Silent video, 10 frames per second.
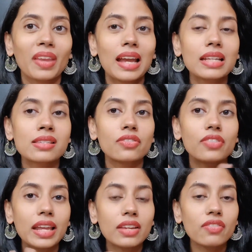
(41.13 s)
It's a
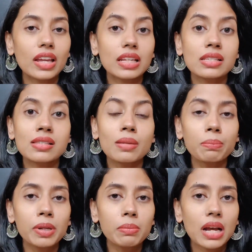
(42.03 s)
very, very
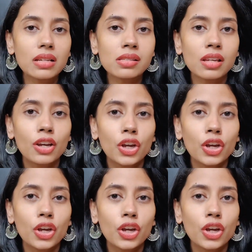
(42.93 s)
simple mask